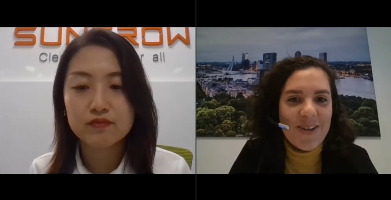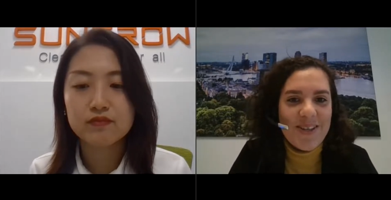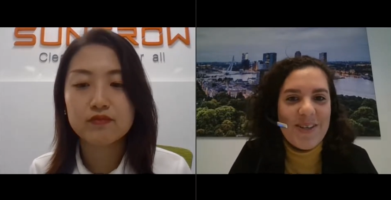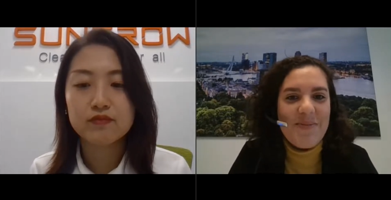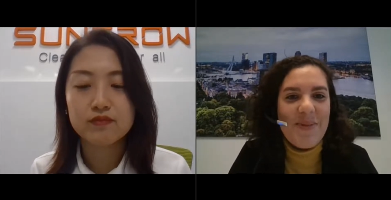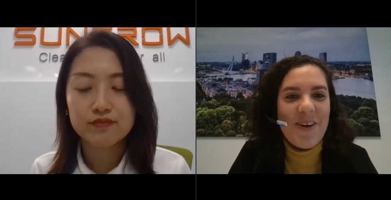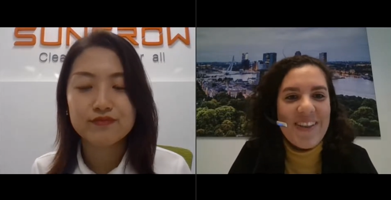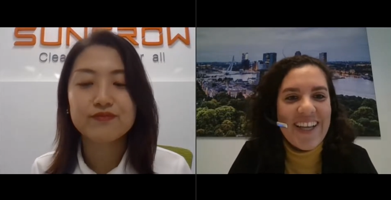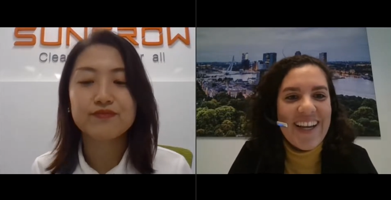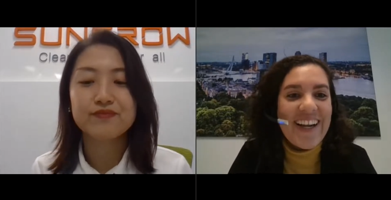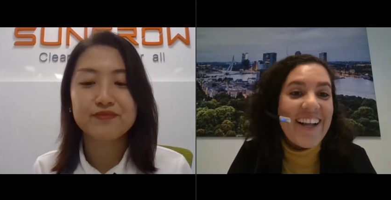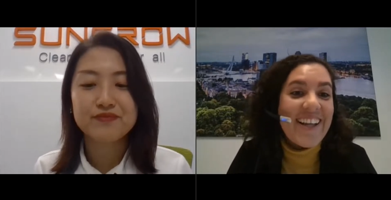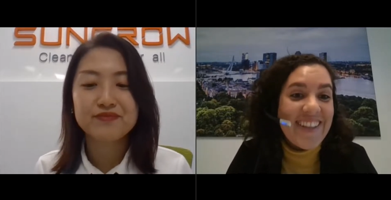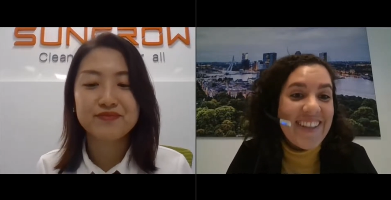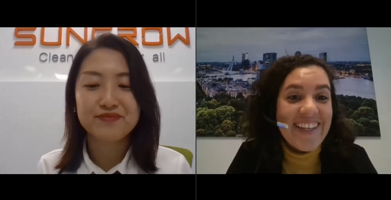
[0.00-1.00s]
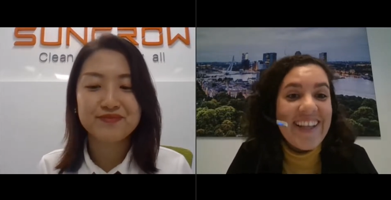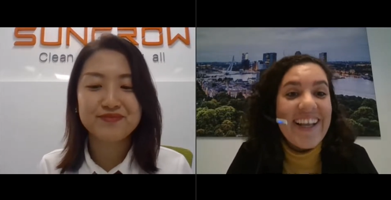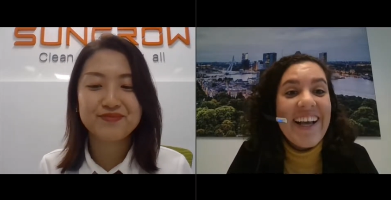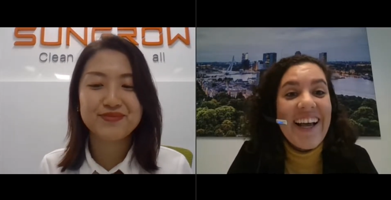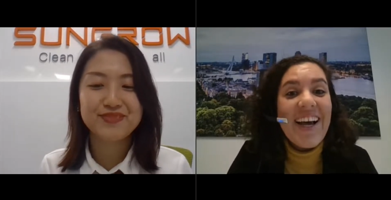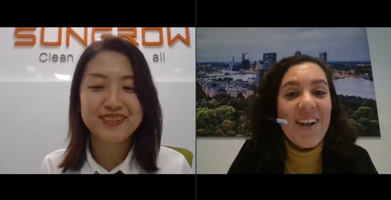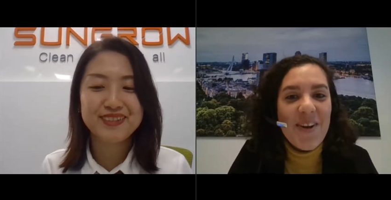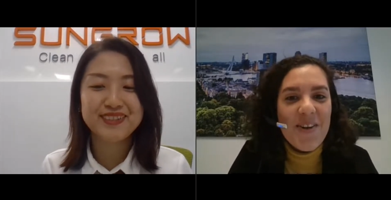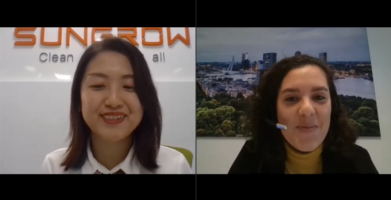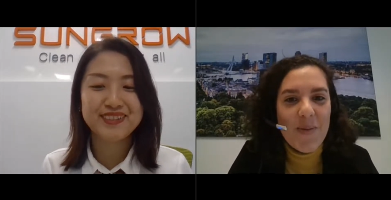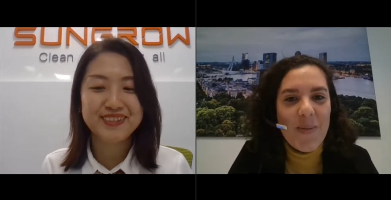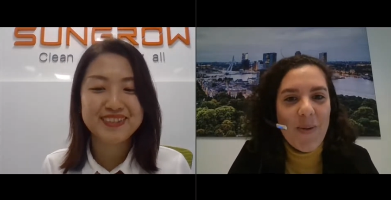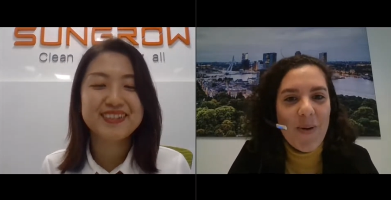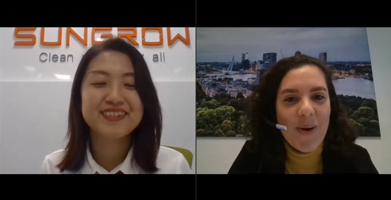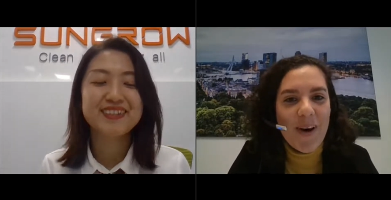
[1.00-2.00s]
Speaker 1: curious about that, and I think a lot of
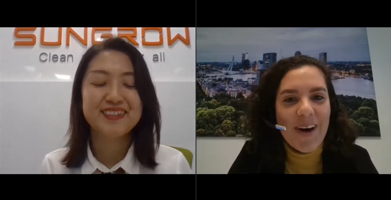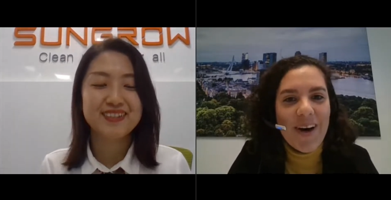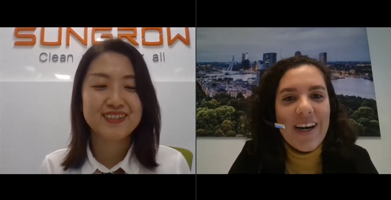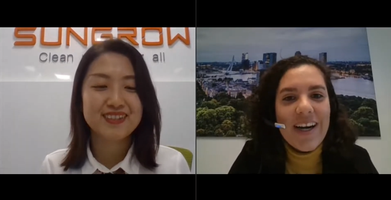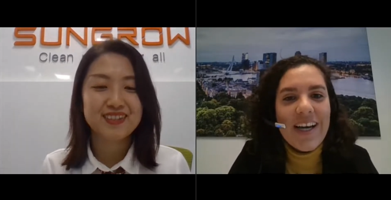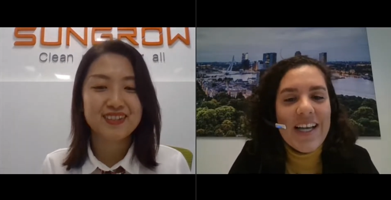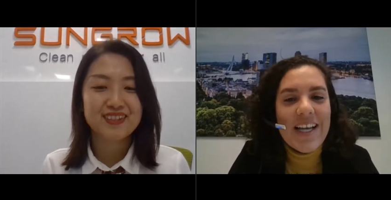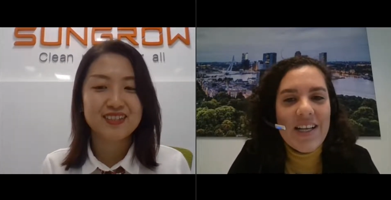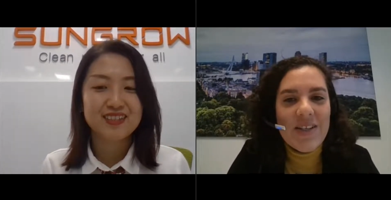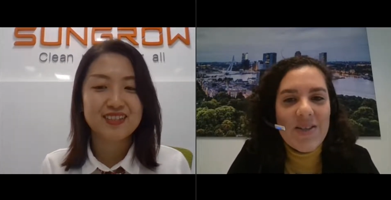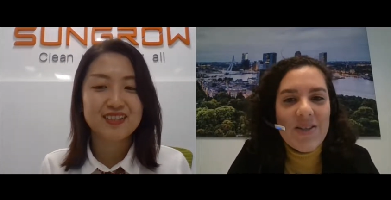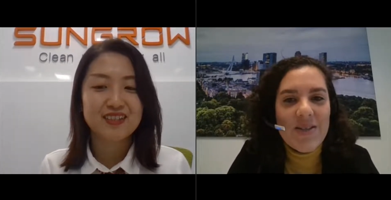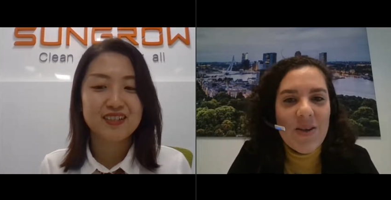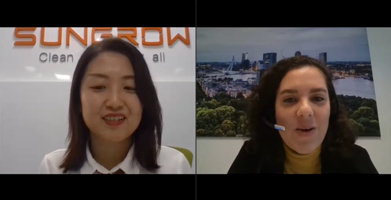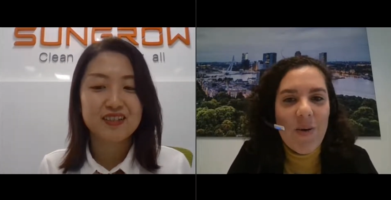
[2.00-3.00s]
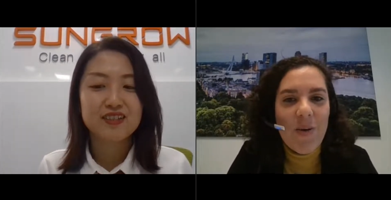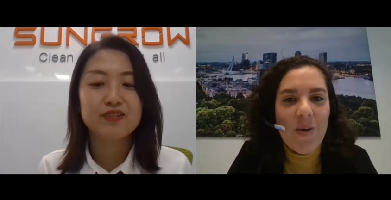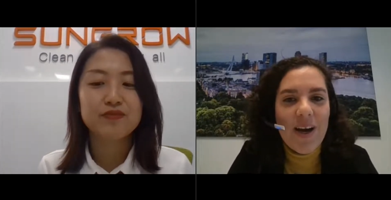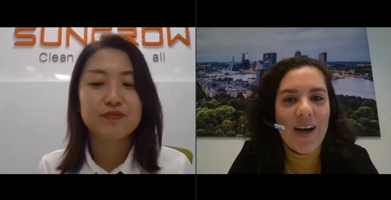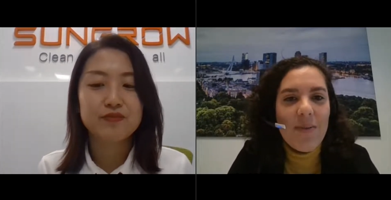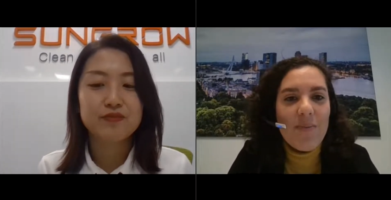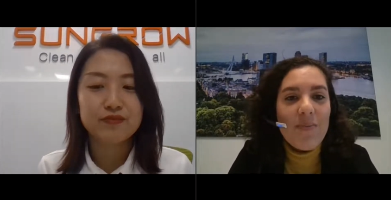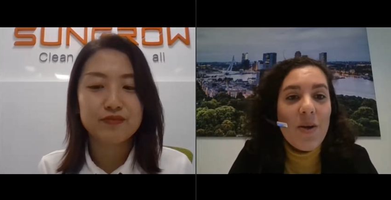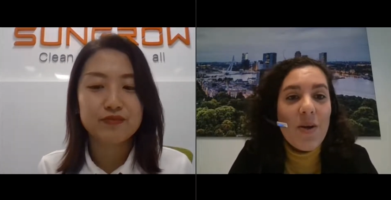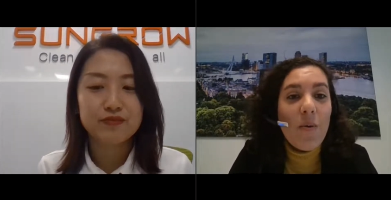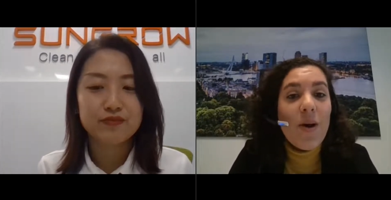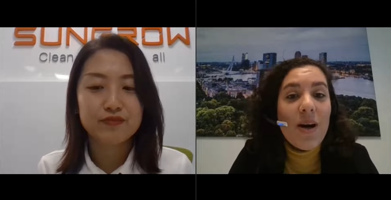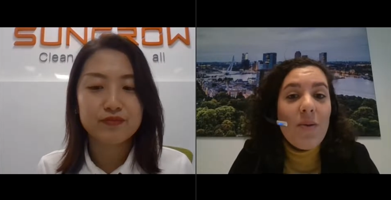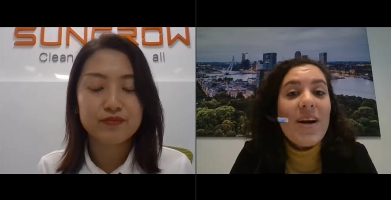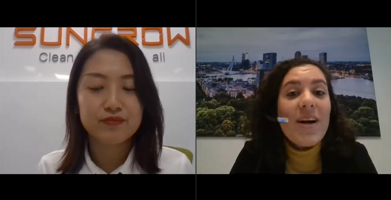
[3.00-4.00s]
people are. So uh,
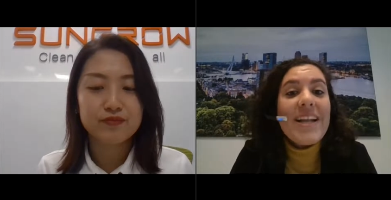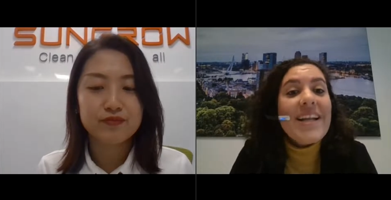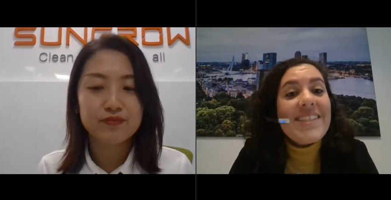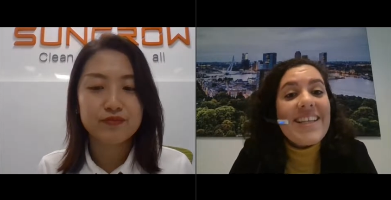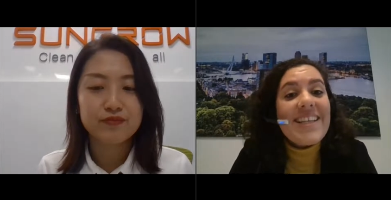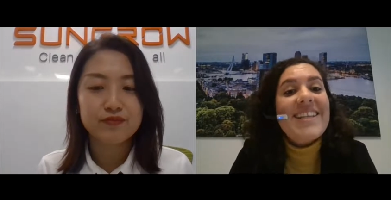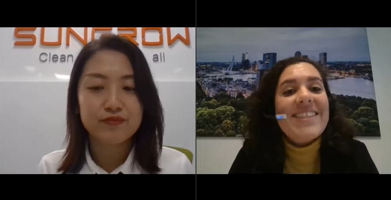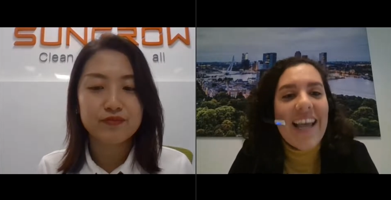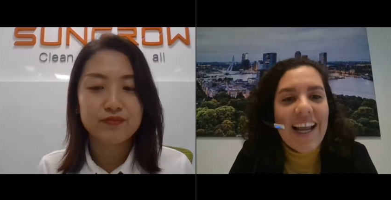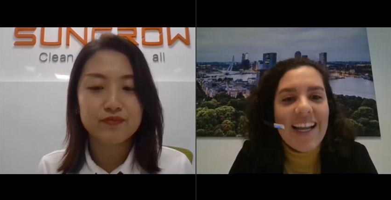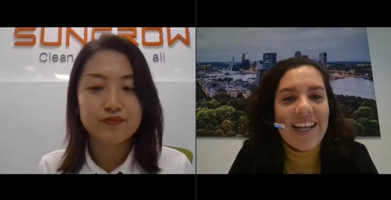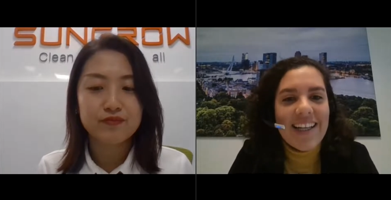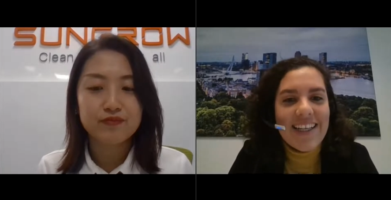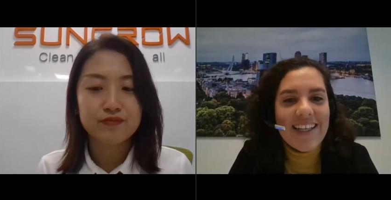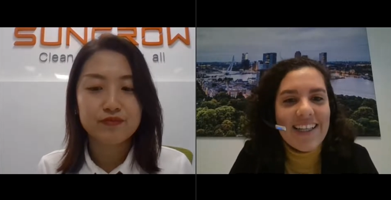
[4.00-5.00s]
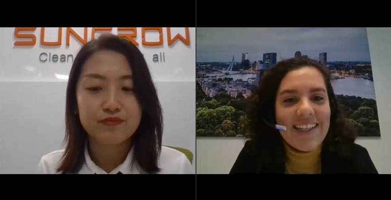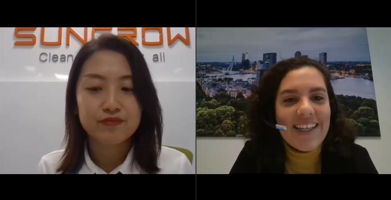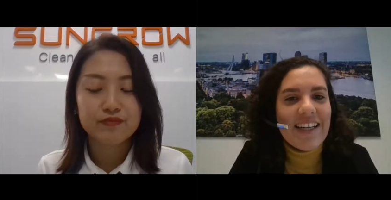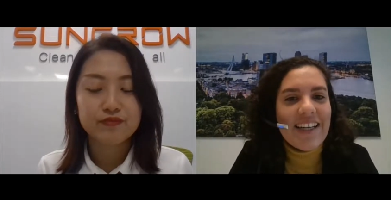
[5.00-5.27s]
what what is exactly the the